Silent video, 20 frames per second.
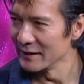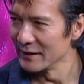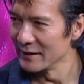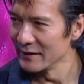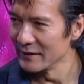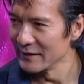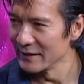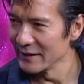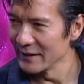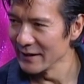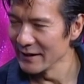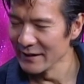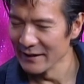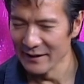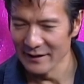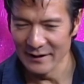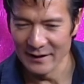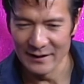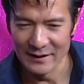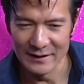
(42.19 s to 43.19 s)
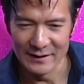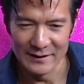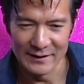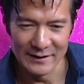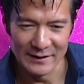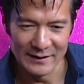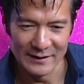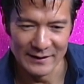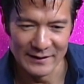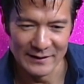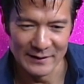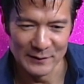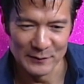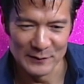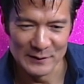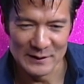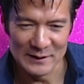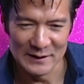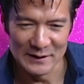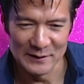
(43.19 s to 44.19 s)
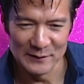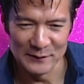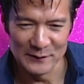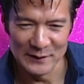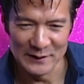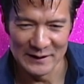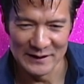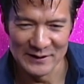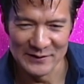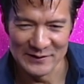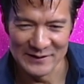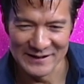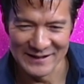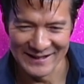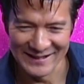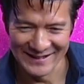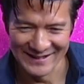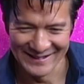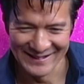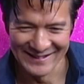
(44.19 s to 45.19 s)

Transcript: you know, and, and, and uh, it was kind of uh, interesting.